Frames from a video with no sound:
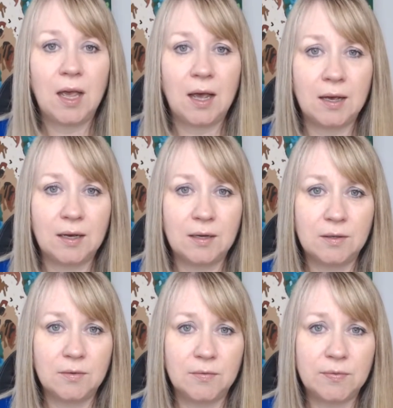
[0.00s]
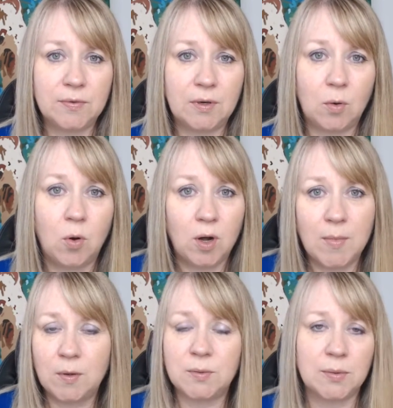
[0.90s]
of
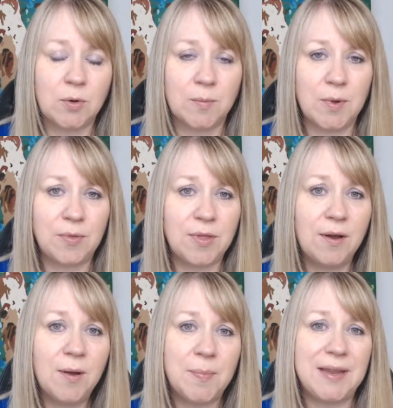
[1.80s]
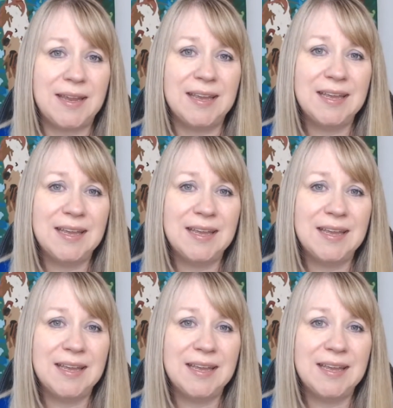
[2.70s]
hormones with hormone therapy